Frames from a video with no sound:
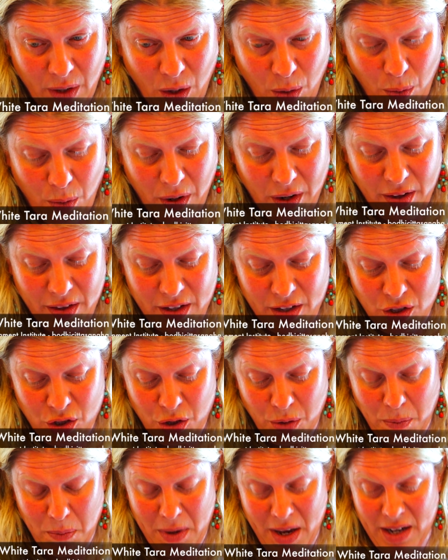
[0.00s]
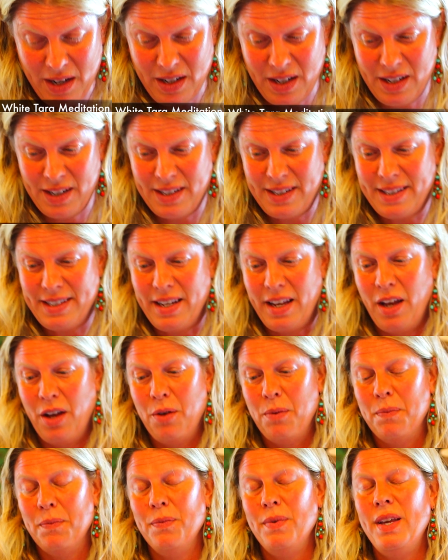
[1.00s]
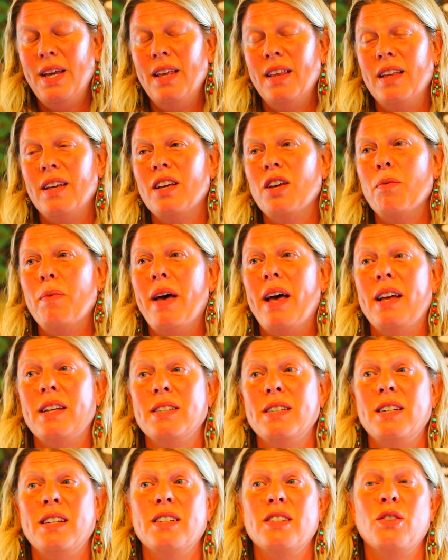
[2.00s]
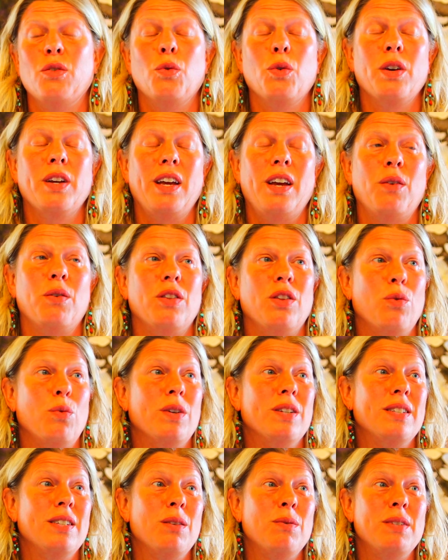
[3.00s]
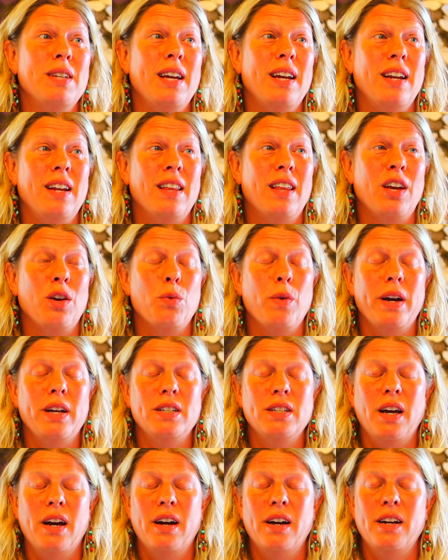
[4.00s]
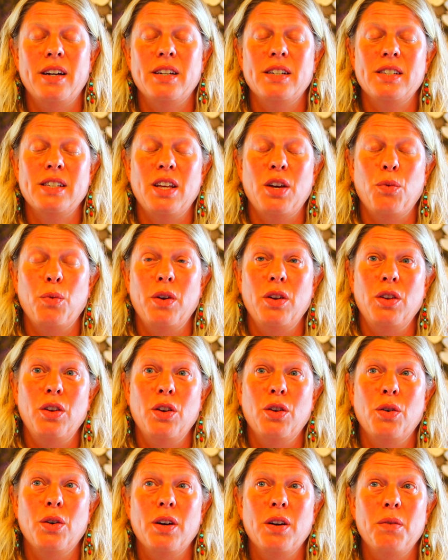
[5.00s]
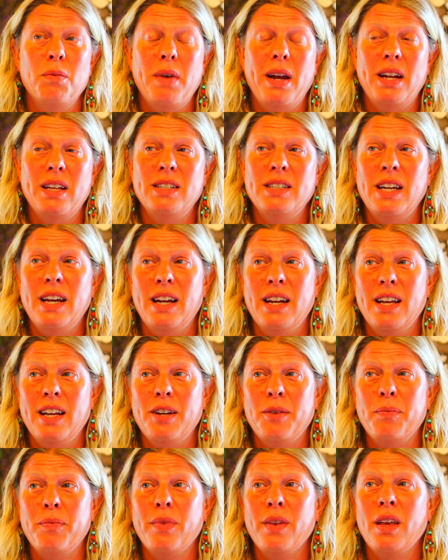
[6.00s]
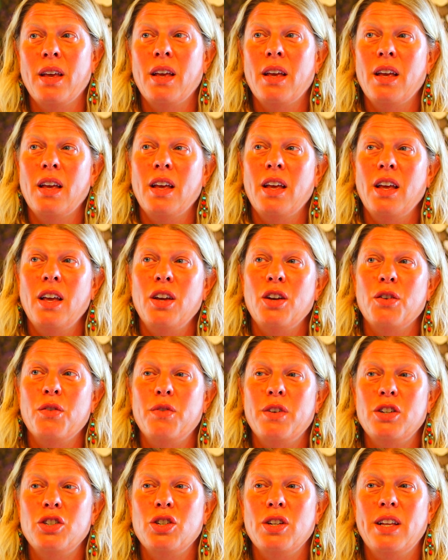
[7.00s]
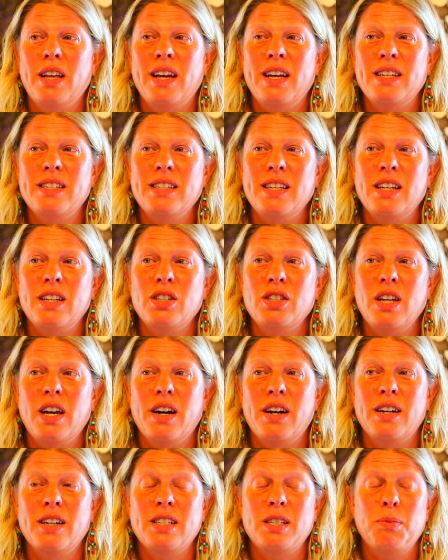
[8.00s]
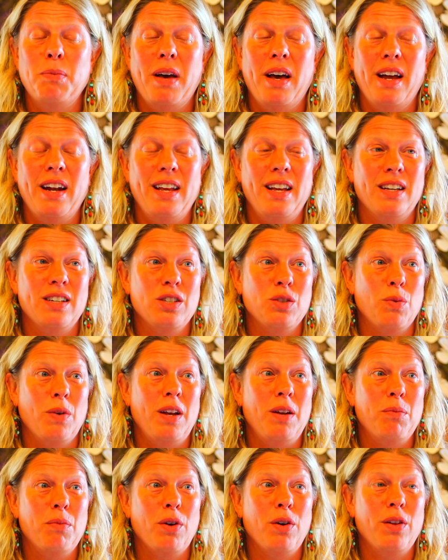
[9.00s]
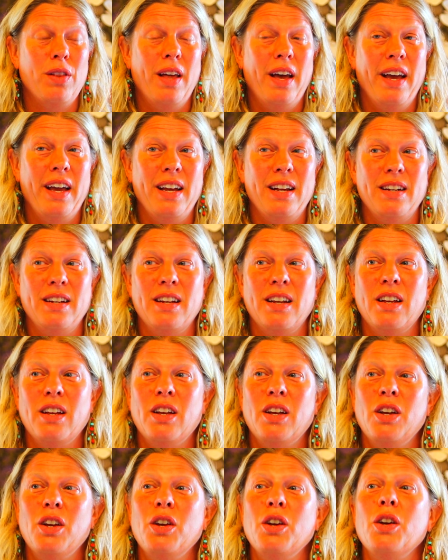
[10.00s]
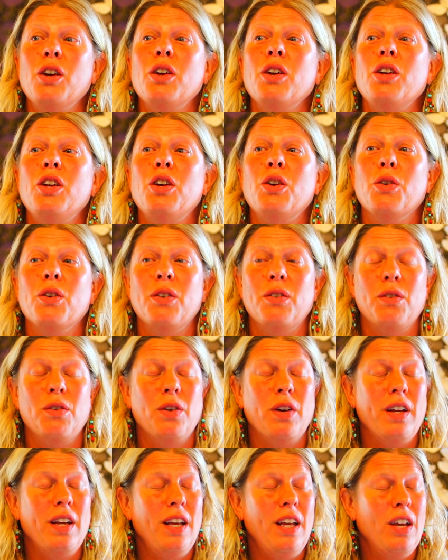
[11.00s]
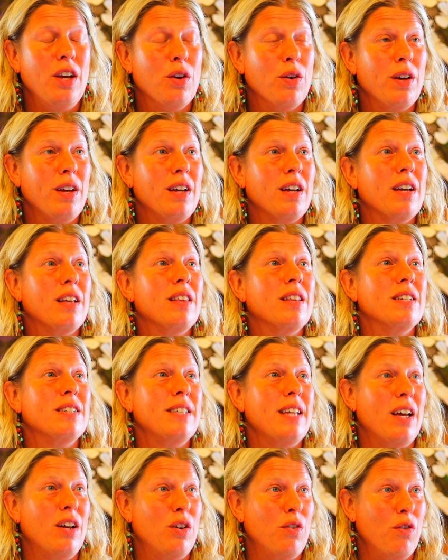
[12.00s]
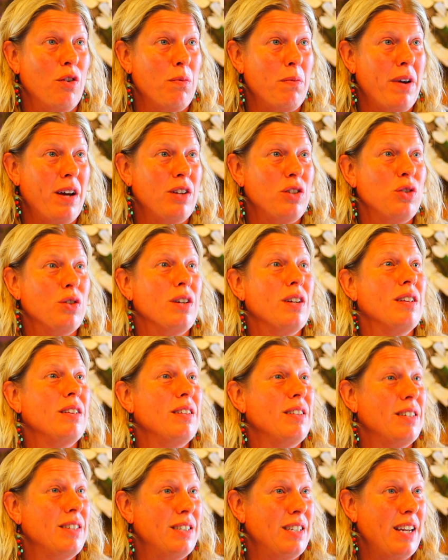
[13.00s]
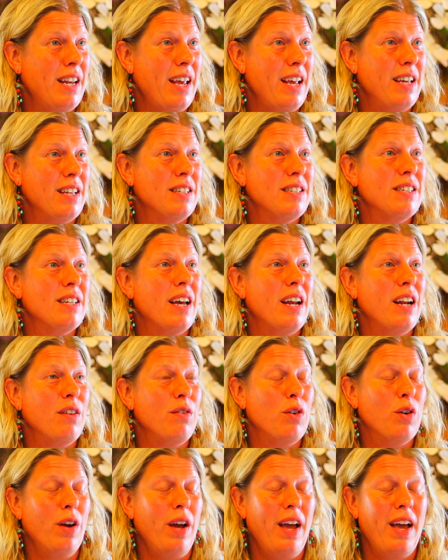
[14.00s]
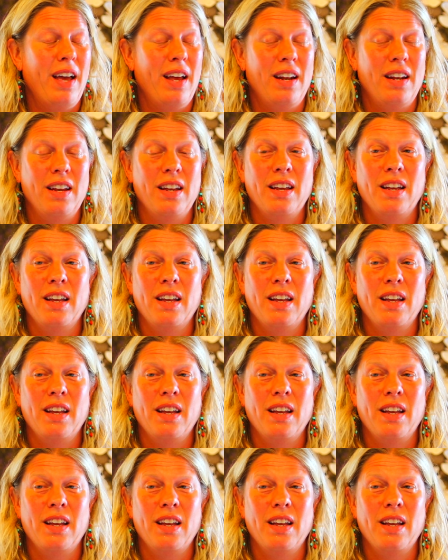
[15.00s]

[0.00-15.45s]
One of the tremendous healing capacities of working with a wisdom deity like White Tara is that when you're meditating, you're visualizing Tara's body as rainbow light. You're hearing the sound of her mantra today inside of your head.